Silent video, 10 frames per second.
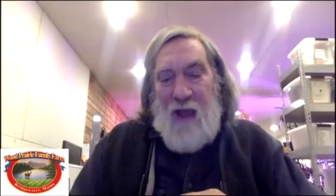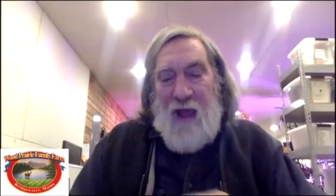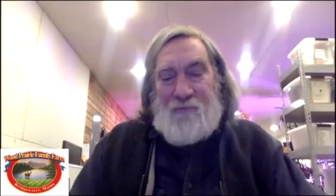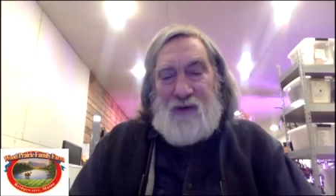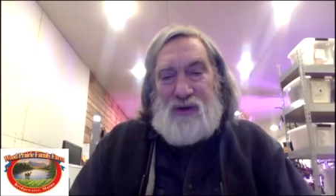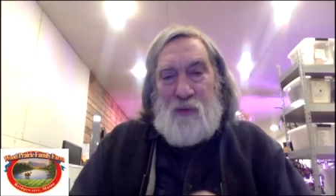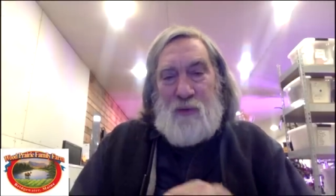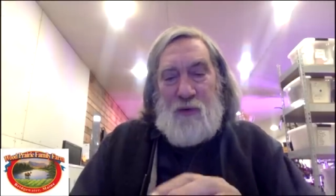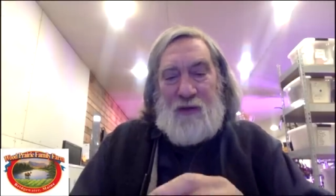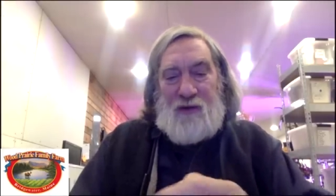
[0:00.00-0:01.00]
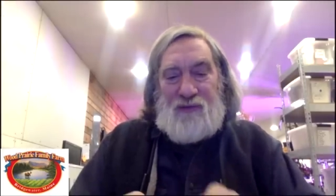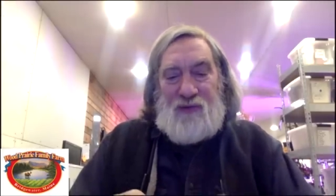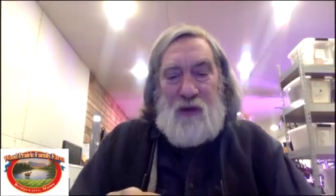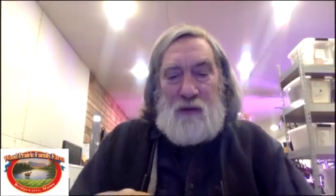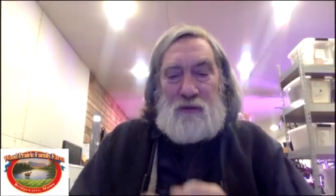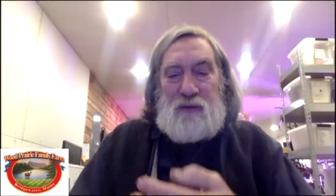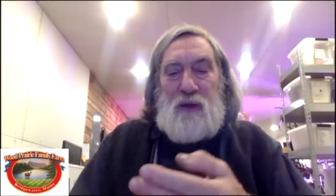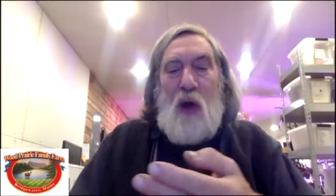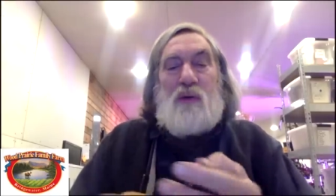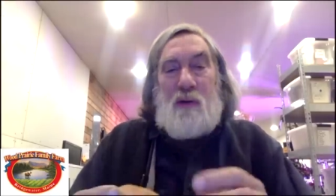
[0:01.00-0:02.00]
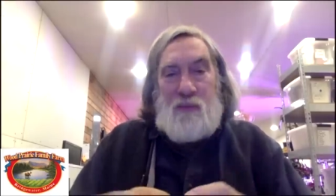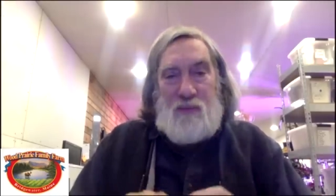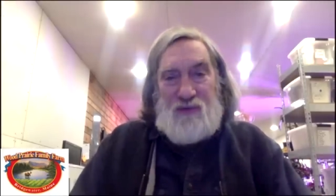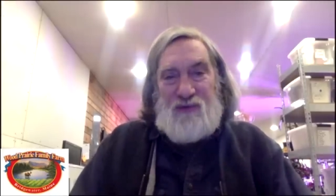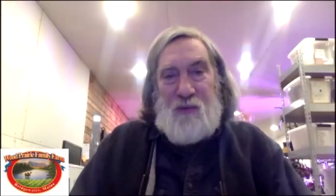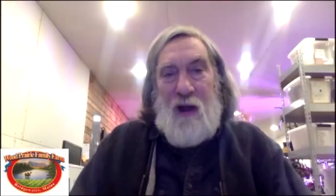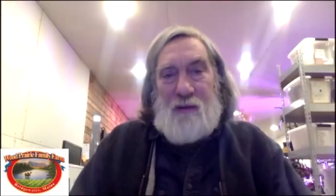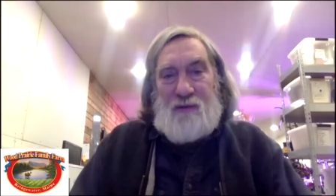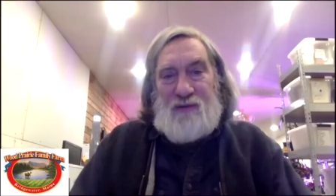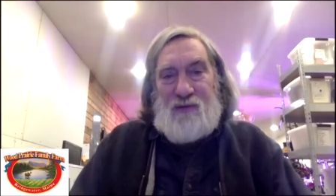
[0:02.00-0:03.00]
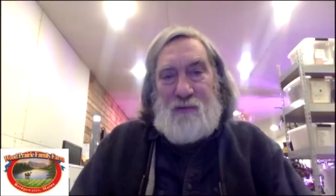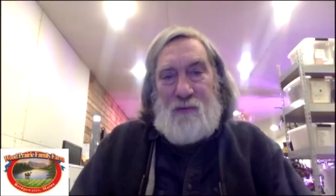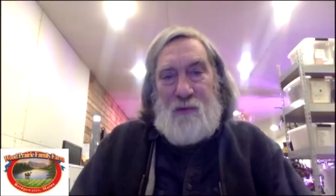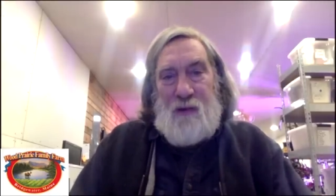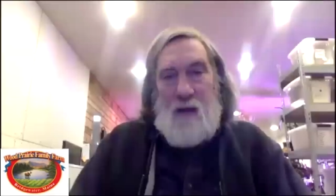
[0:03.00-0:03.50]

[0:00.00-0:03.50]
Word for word: you're going to have a tuber that is loaded with sprouts.